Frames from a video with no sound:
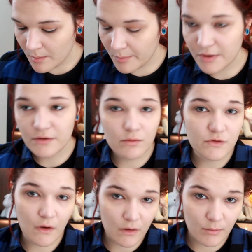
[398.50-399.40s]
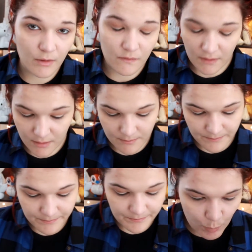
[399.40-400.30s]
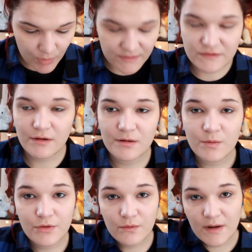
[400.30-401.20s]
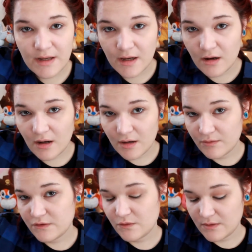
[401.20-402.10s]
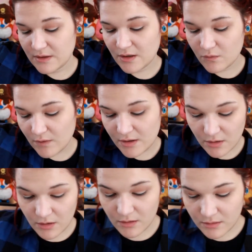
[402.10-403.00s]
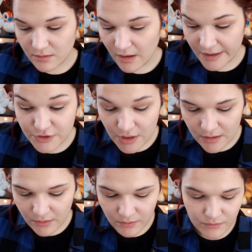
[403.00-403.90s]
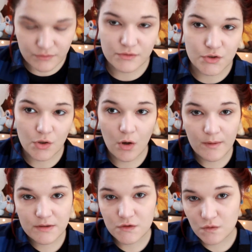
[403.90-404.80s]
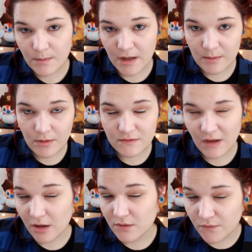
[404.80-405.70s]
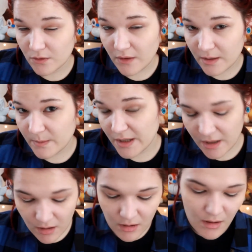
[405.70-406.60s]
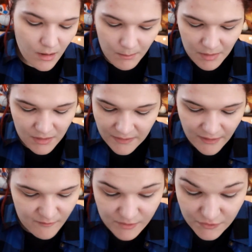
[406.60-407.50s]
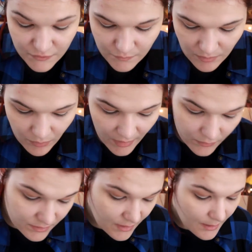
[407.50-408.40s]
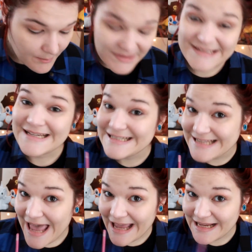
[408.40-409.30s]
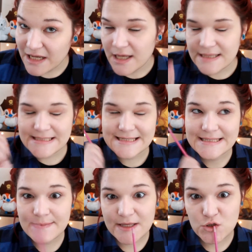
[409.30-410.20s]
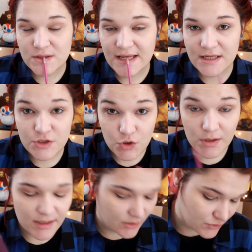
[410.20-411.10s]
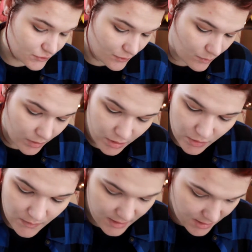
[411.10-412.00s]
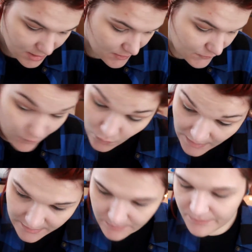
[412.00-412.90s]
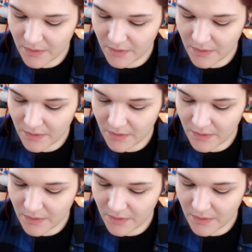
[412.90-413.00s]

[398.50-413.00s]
but don't talk about that. When I started with the red hair, I was doing like a redder eyeshadow to go in so my eyebrows kind of look like my hair. But lately I've been just doing brown. But today, it's a special day because you're here, so we're gonna go ahead and do the red.